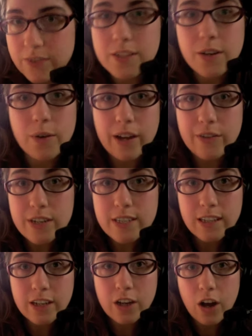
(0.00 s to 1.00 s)
So I
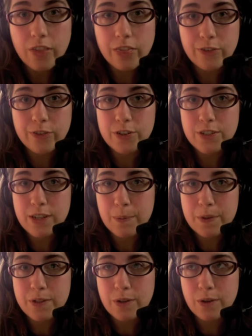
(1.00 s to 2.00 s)
recently caught the first
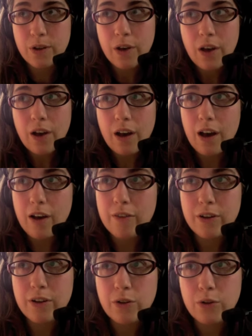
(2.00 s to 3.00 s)
episode of
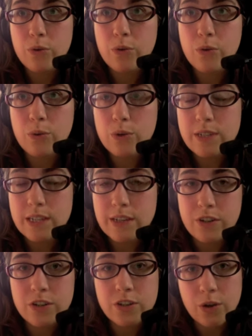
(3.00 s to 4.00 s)
a new
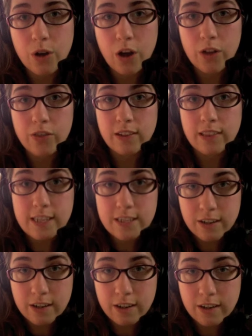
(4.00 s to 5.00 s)
TV show called The
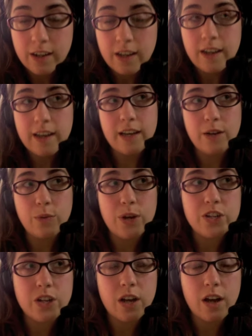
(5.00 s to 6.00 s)
Listener, in
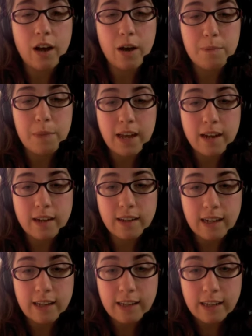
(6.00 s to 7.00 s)
which a man
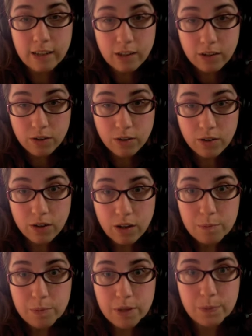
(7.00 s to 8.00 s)
can hear
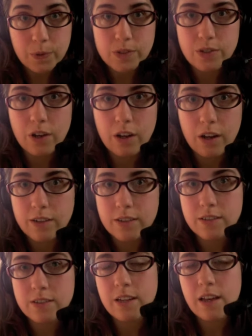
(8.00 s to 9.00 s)
people's
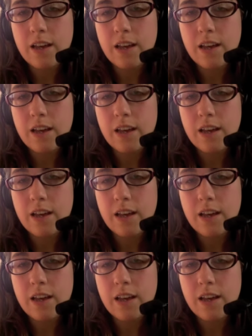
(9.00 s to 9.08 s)
thoughts.